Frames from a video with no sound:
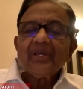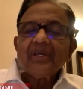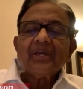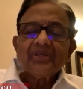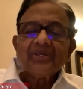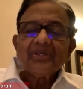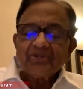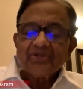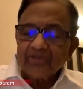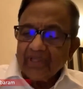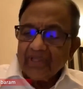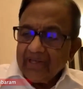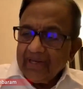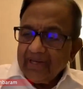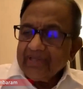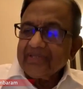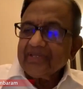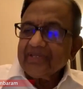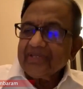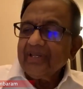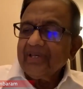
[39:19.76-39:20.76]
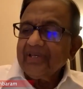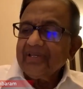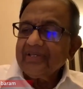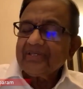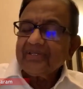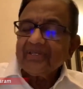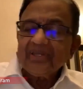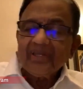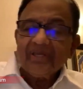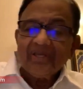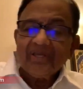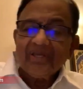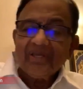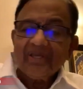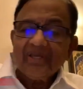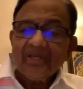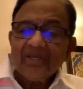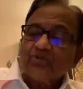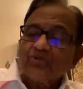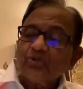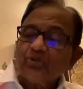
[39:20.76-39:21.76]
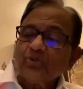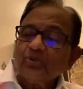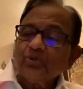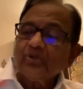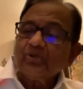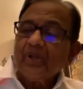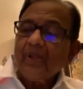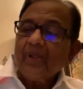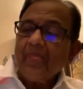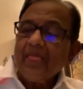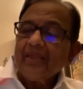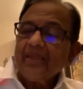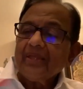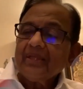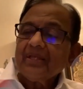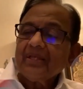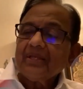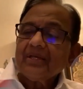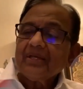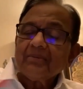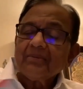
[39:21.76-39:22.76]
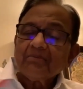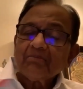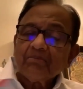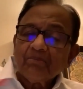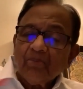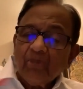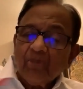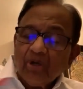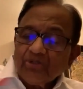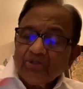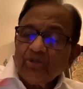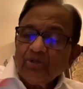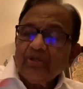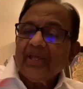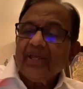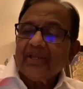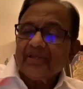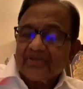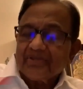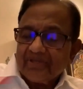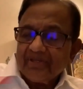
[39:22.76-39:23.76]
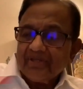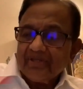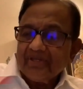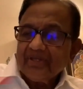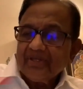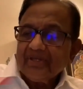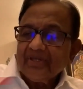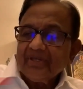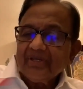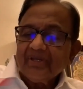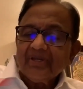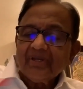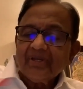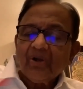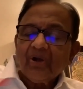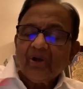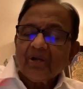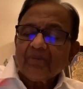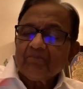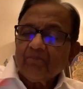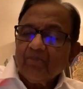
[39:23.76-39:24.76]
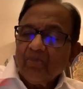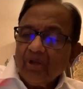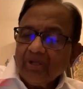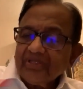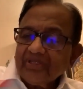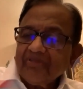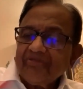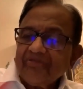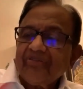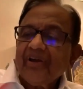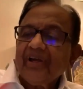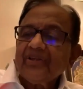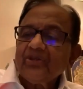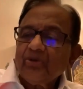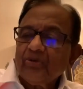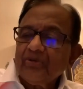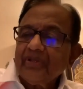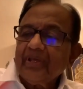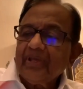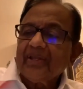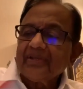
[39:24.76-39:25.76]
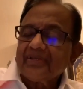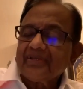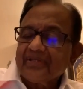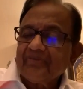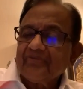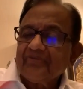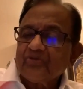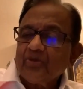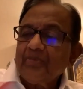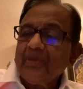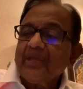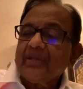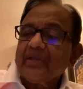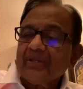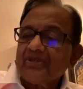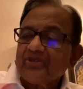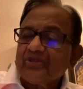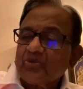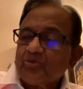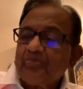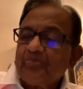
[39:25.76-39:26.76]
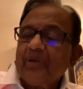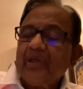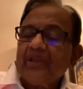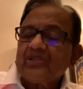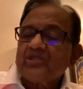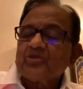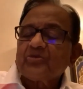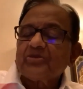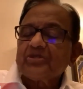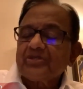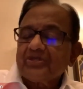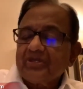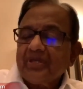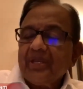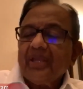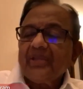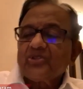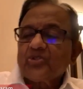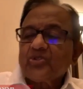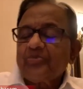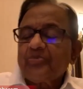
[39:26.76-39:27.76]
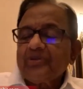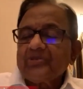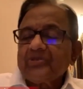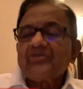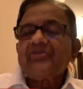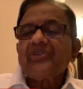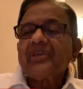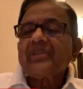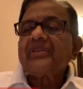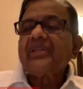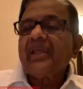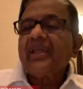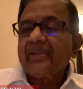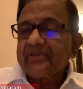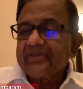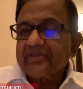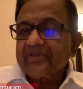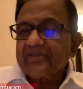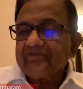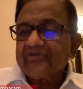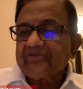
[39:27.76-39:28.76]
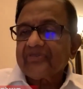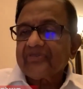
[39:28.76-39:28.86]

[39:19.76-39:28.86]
So the lesson is you have to modulate or modify your narrative to make it state-specific narrative.